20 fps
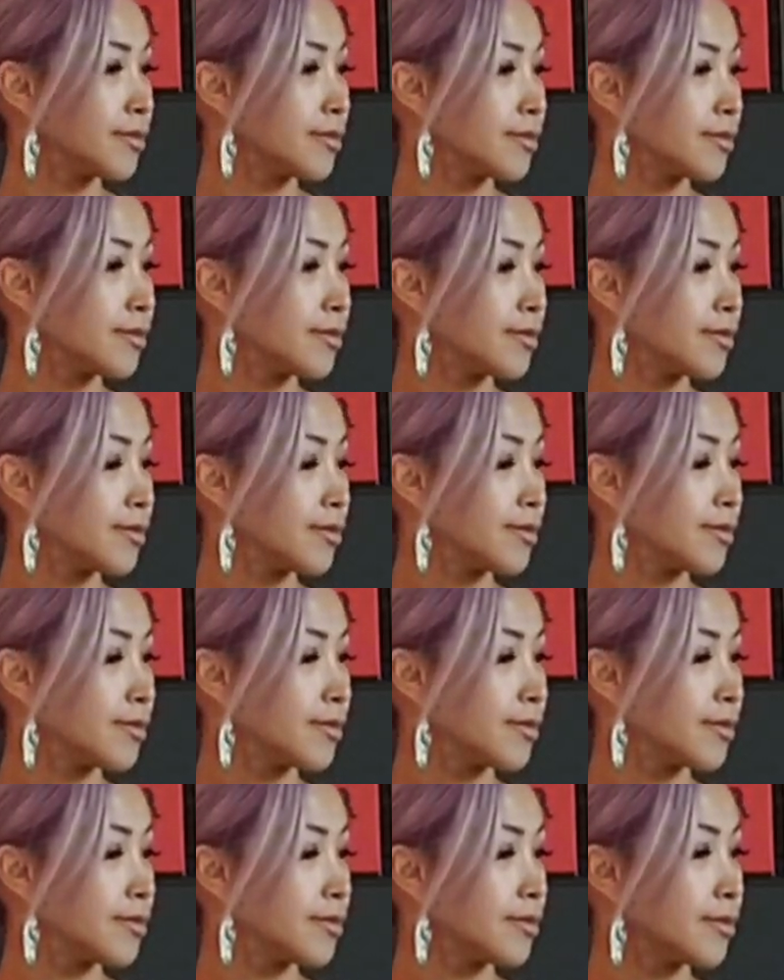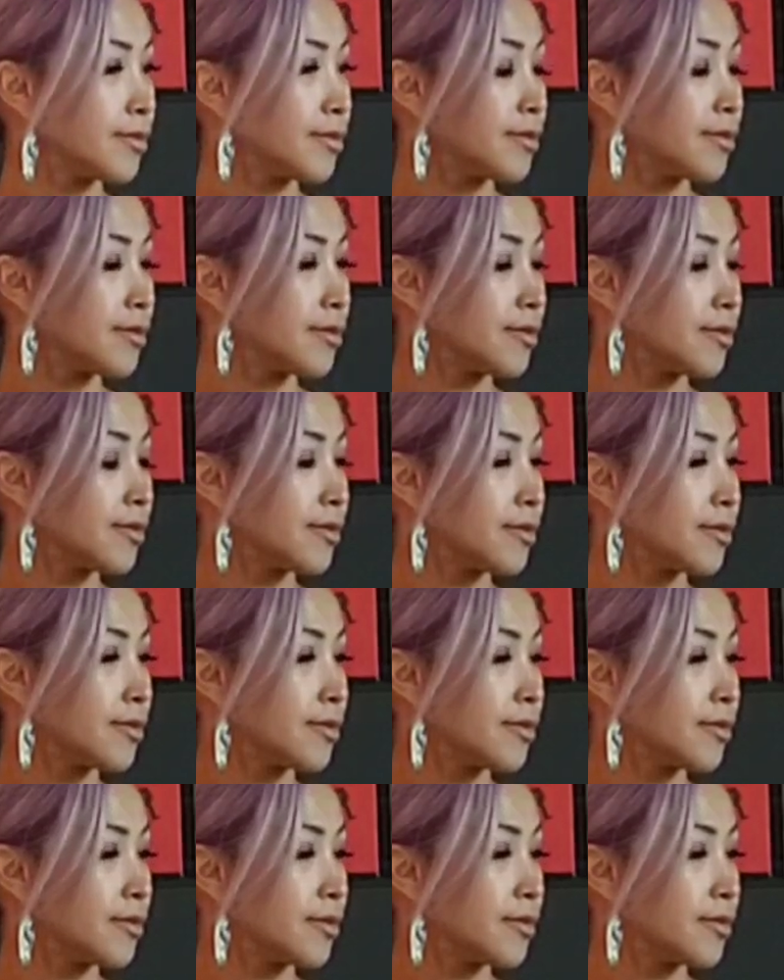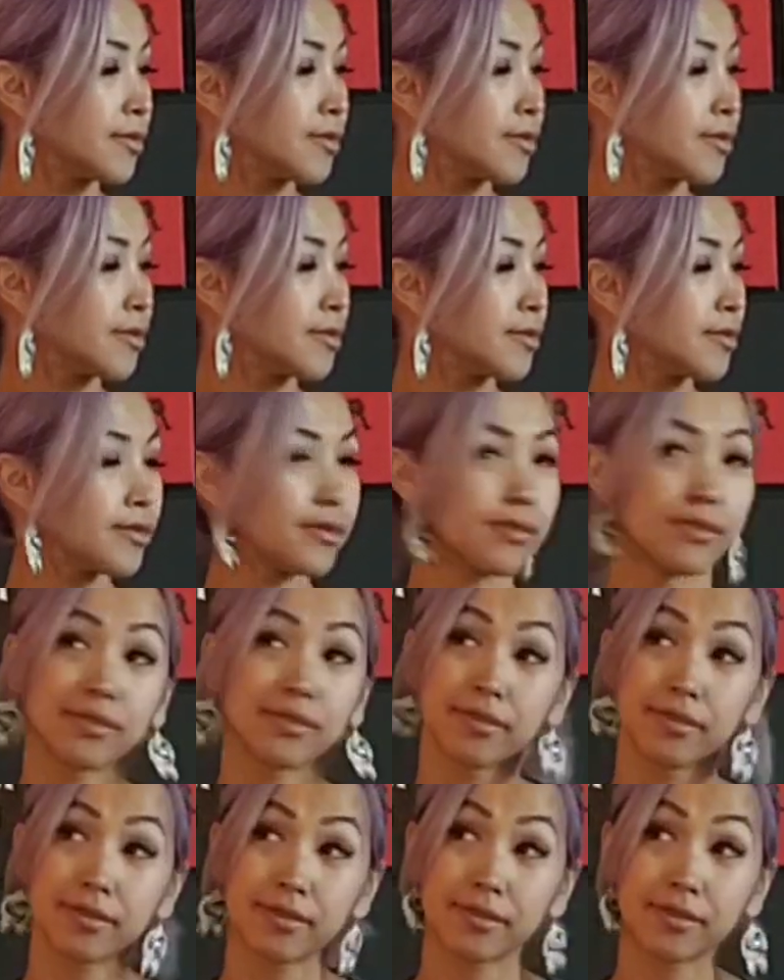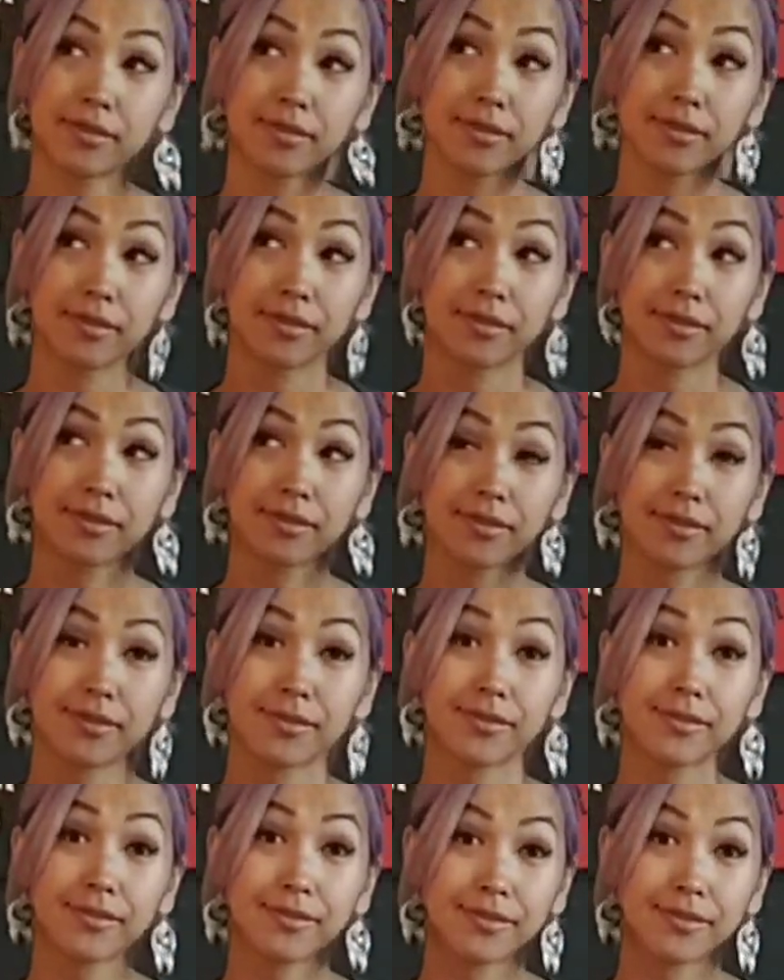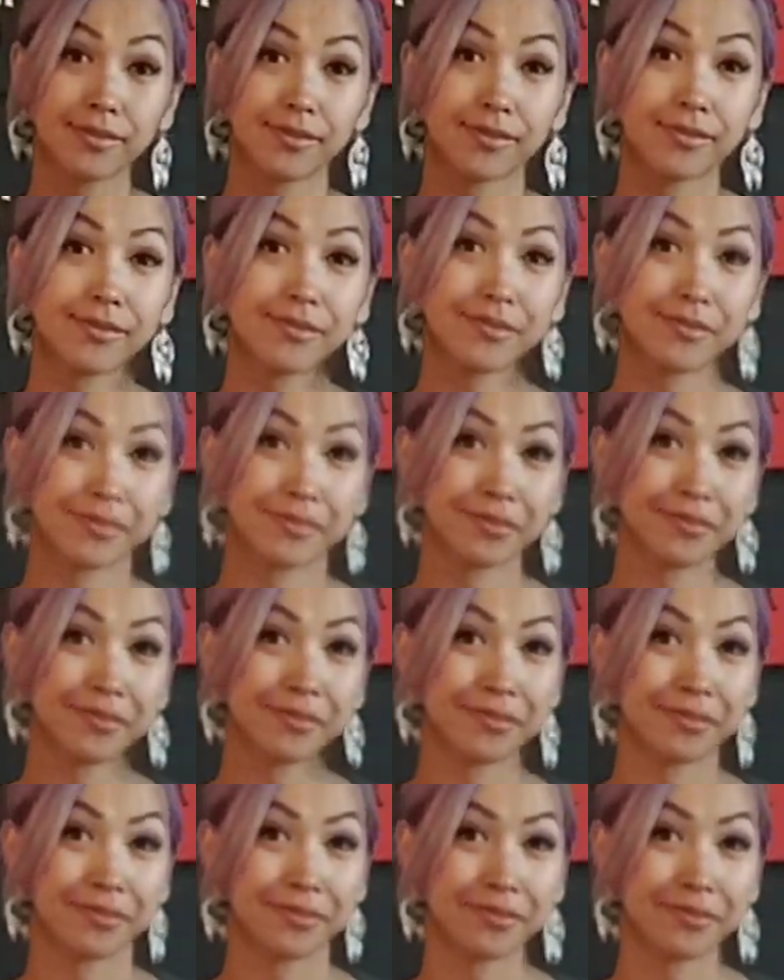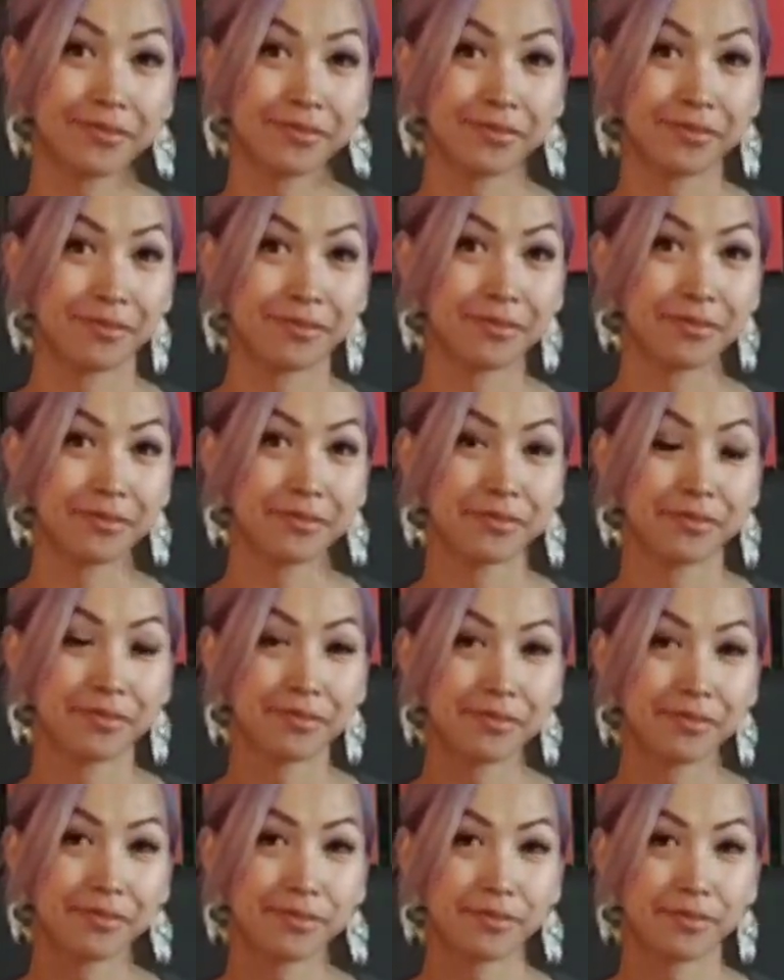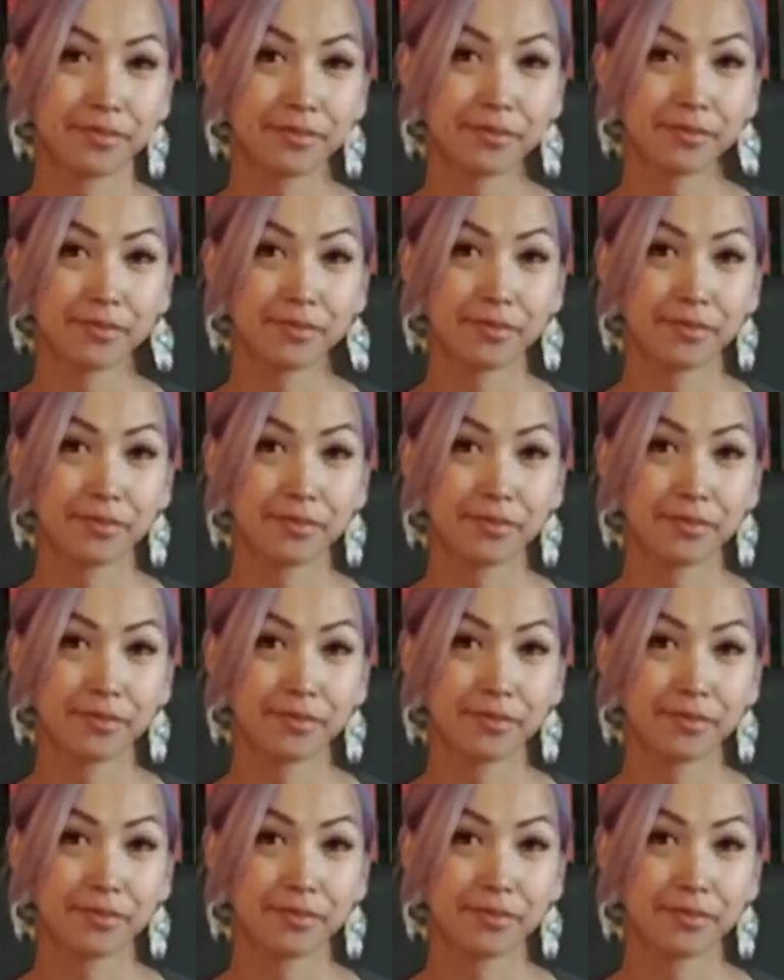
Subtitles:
[no speech]